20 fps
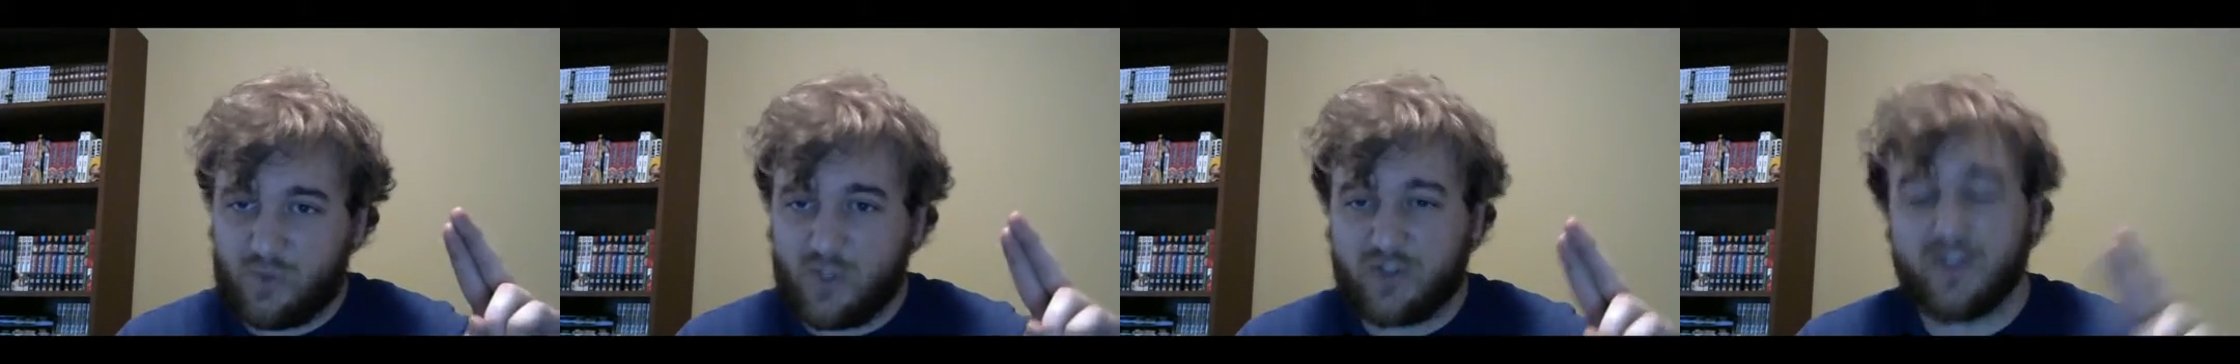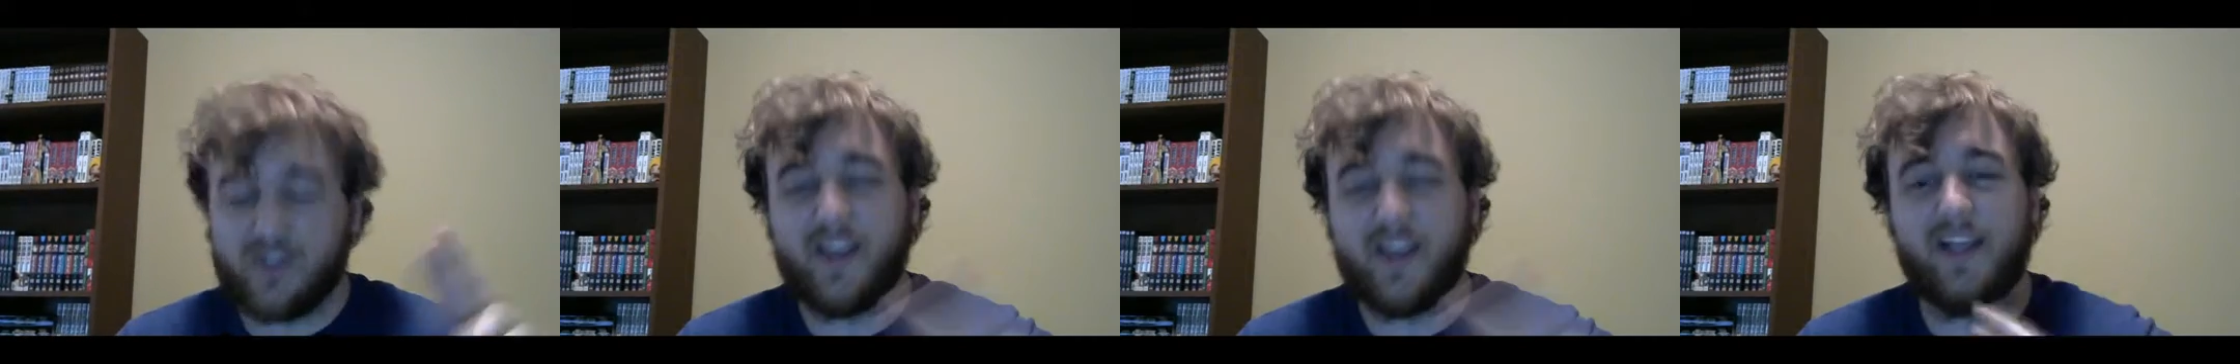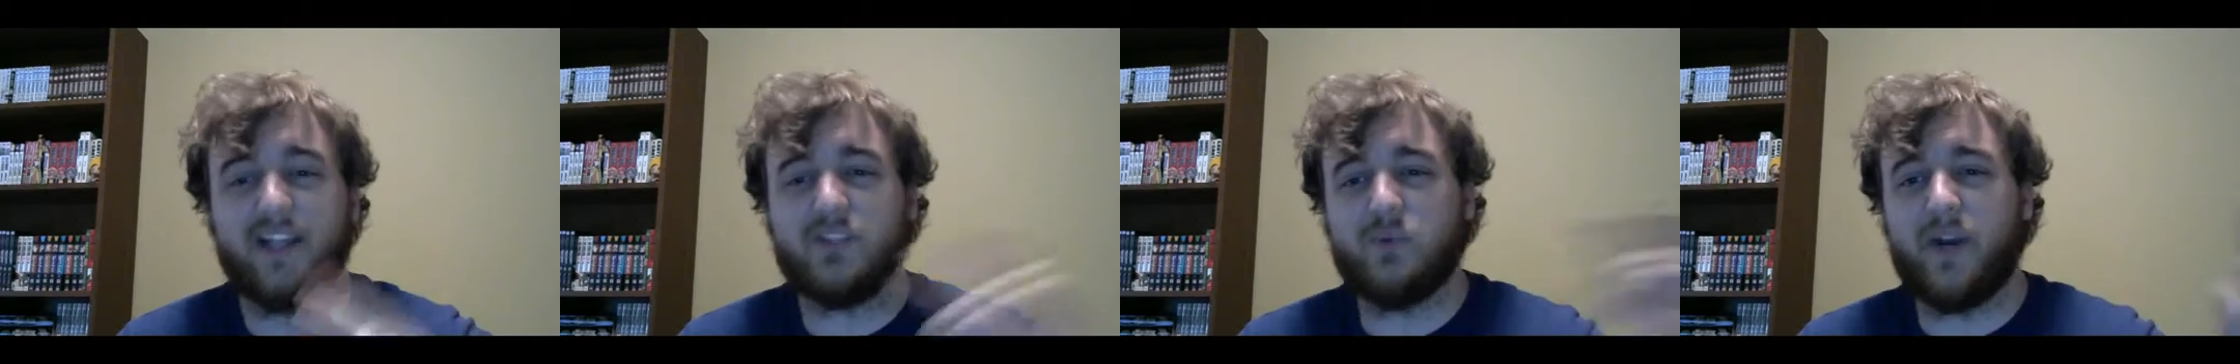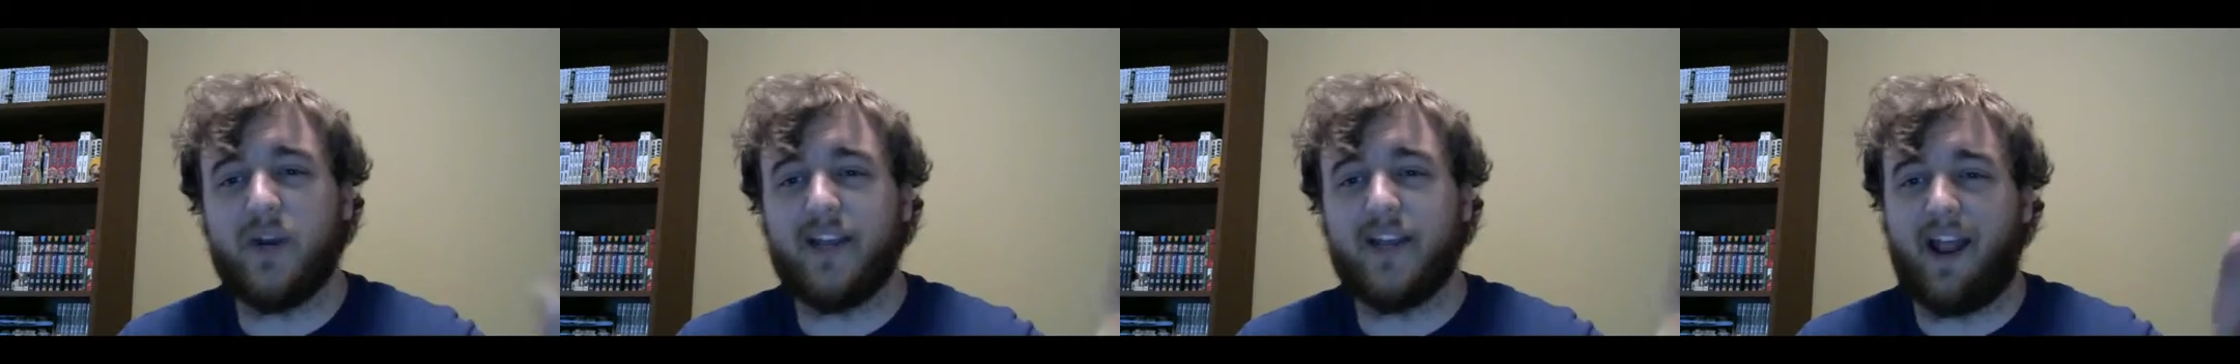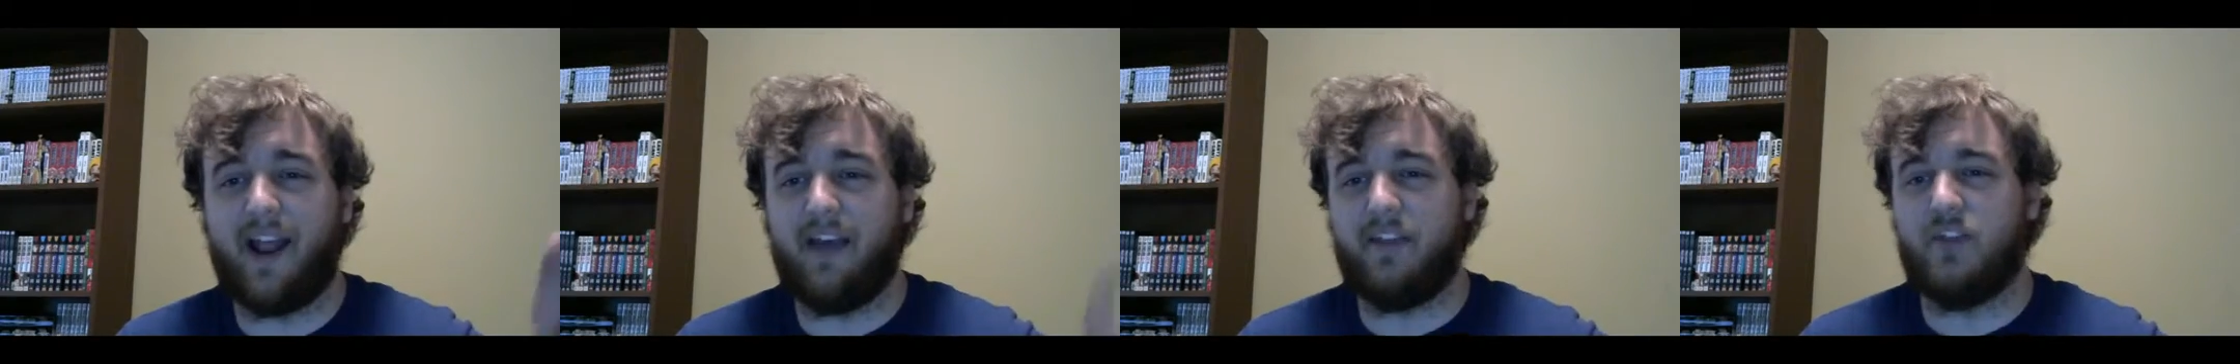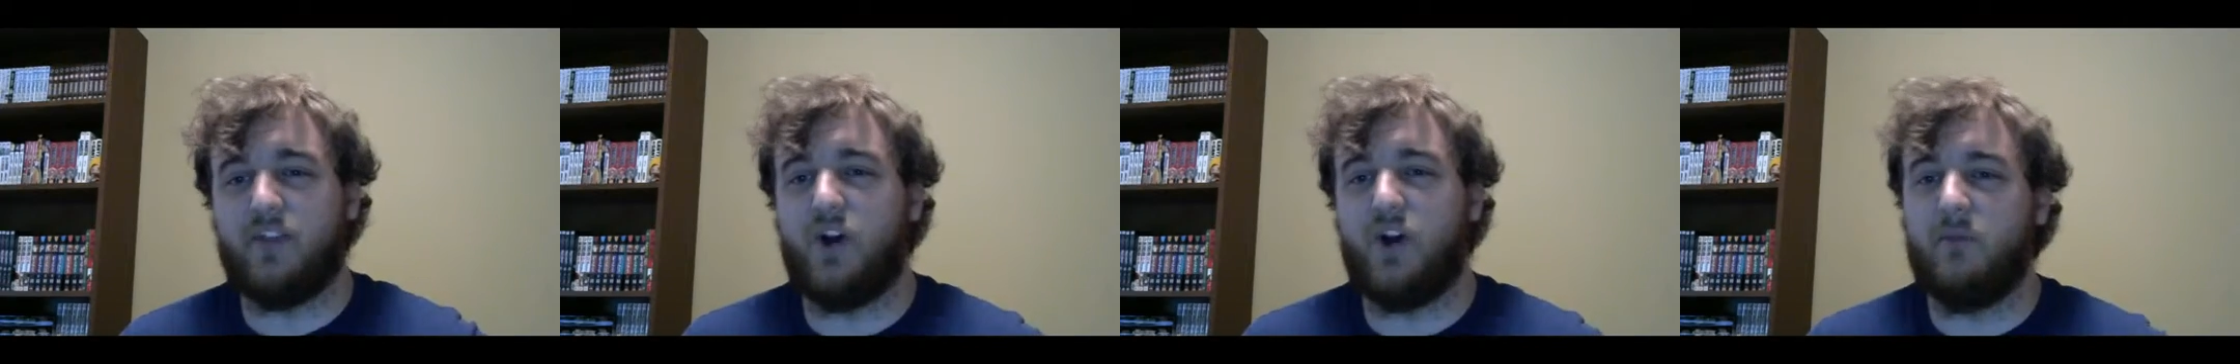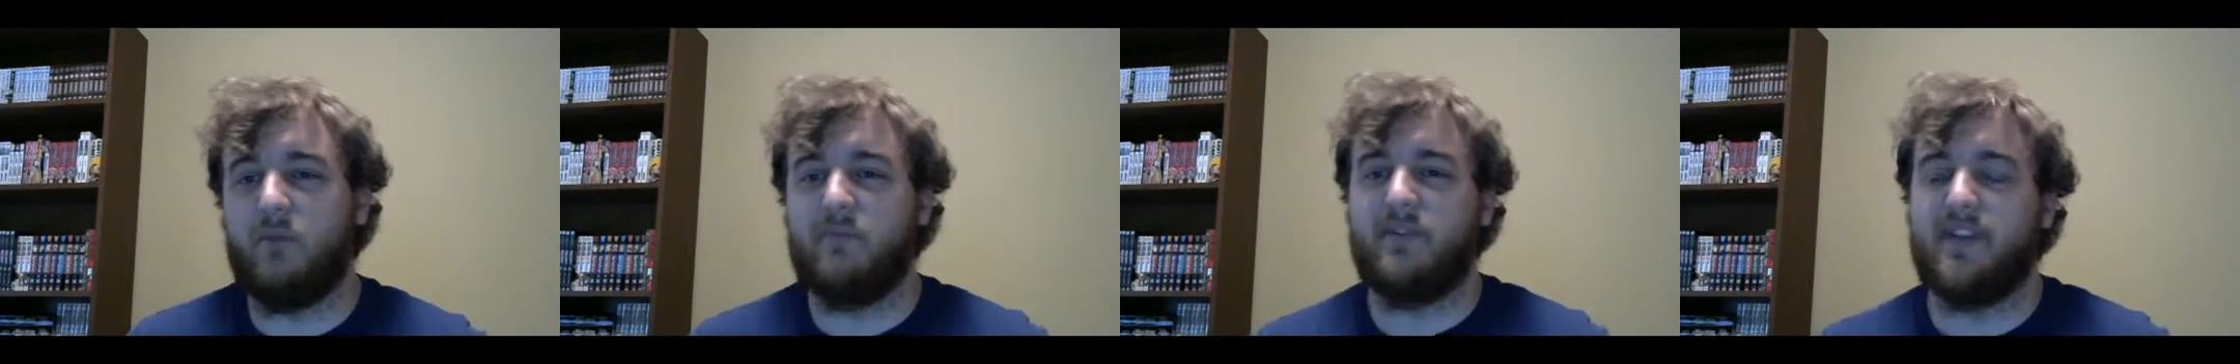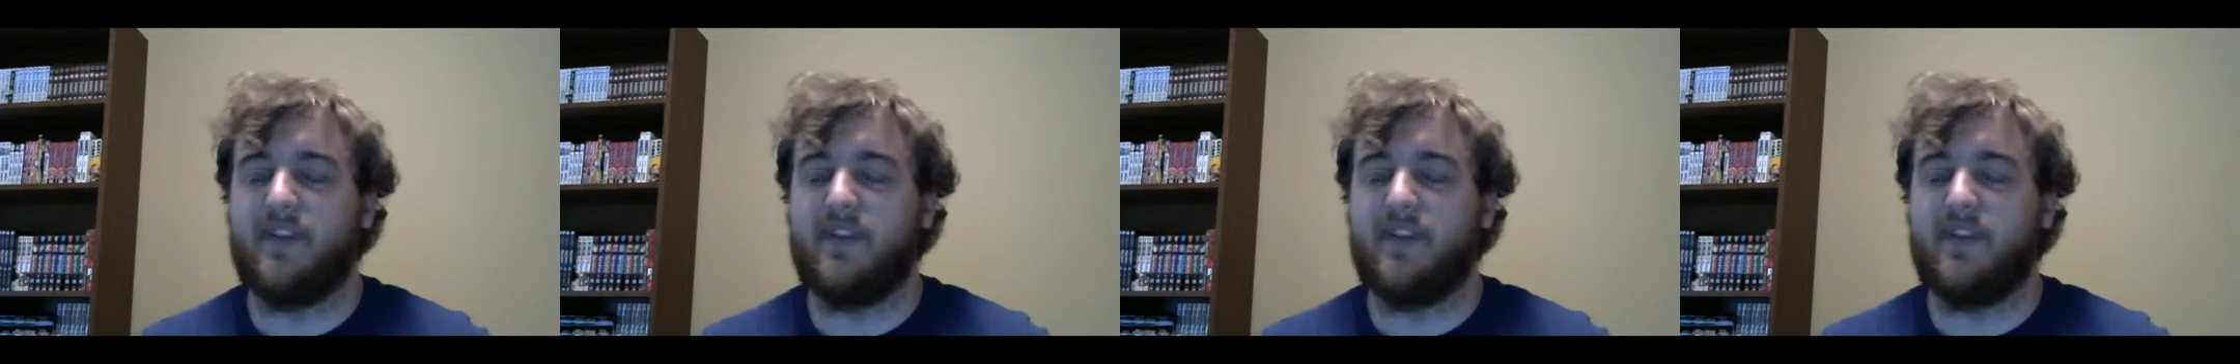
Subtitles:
So yeah, that's what I kind of thought,